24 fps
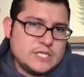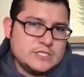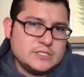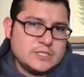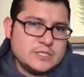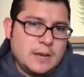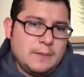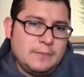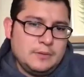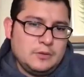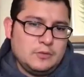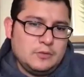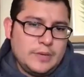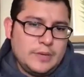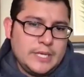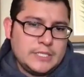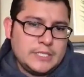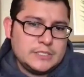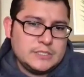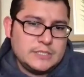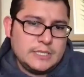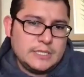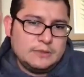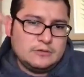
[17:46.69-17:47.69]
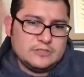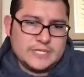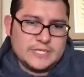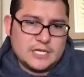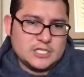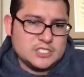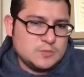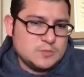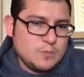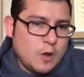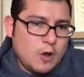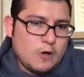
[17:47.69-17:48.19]
a couple of weeks and there's like a
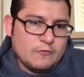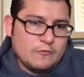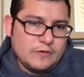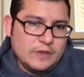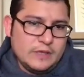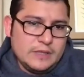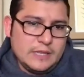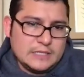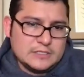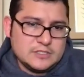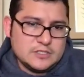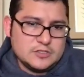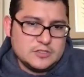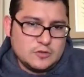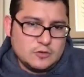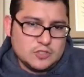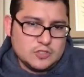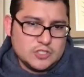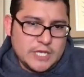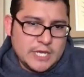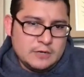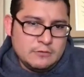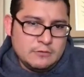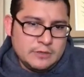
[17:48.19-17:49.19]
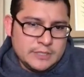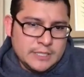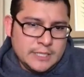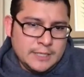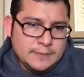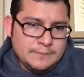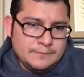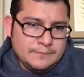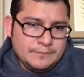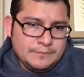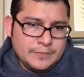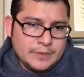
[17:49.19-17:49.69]
small fee that's associated with it.
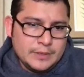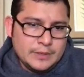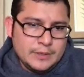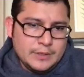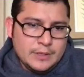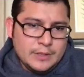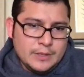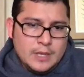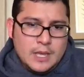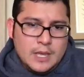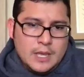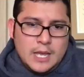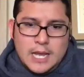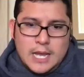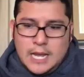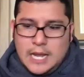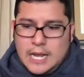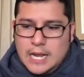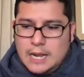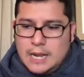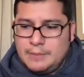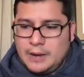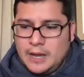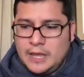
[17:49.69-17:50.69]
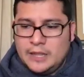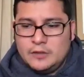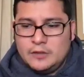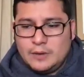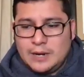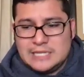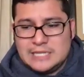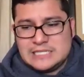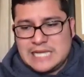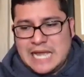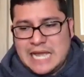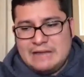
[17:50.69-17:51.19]
But
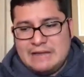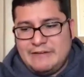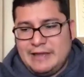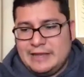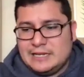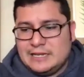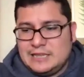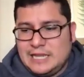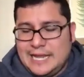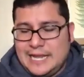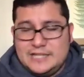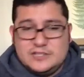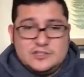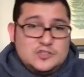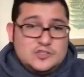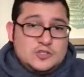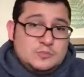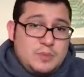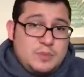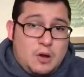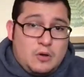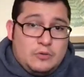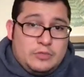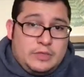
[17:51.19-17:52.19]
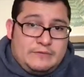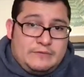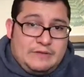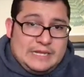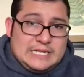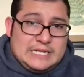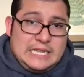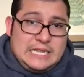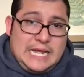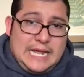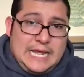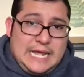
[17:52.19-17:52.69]
otherwise, I've had clients do both. I've had
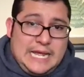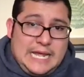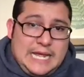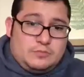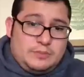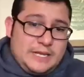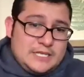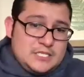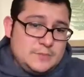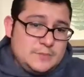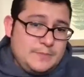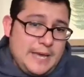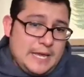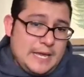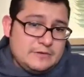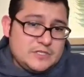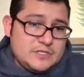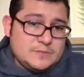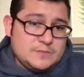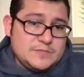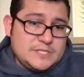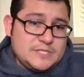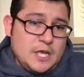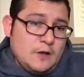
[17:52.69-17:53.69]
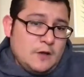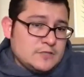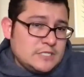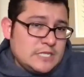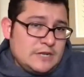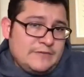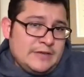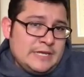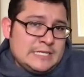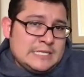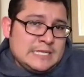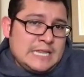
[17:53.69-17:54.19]
clients replace the batteries themselves, and I've
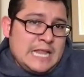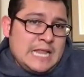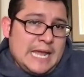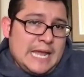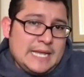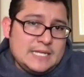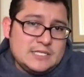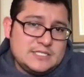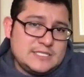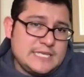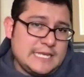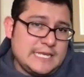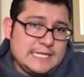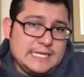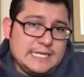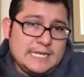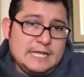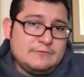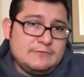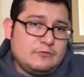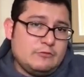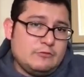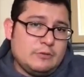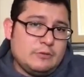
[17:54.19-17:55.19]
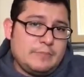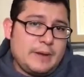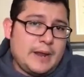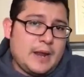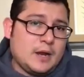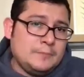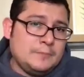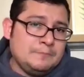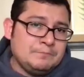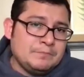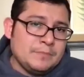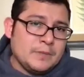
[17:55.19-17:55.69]
had clients send it in for
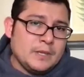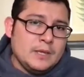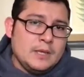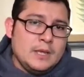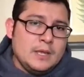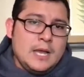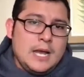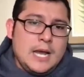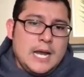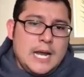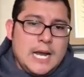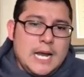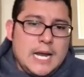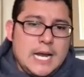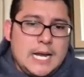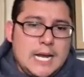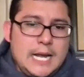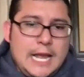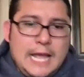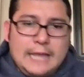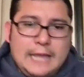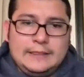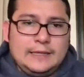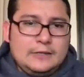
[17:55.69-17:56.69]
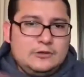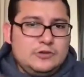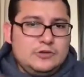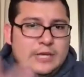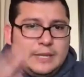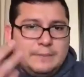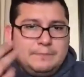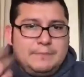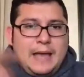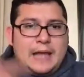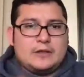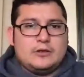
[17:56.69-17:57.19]
repair. And then you
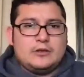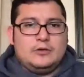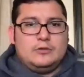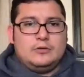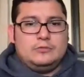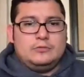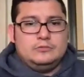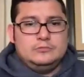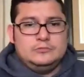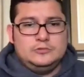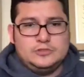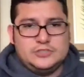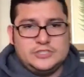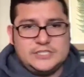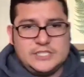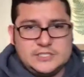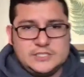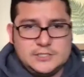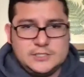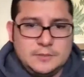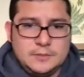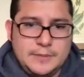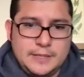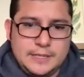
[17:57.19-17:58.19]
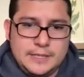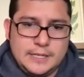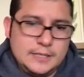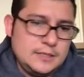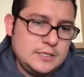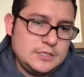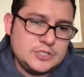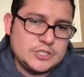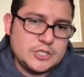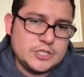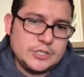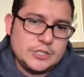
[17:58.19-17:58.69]
get back your system and then
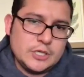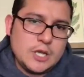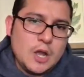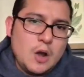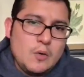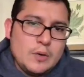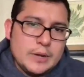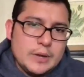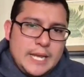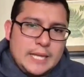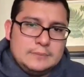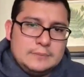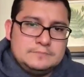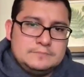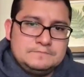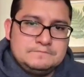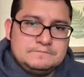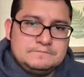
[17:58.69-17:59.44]
it's good to go again.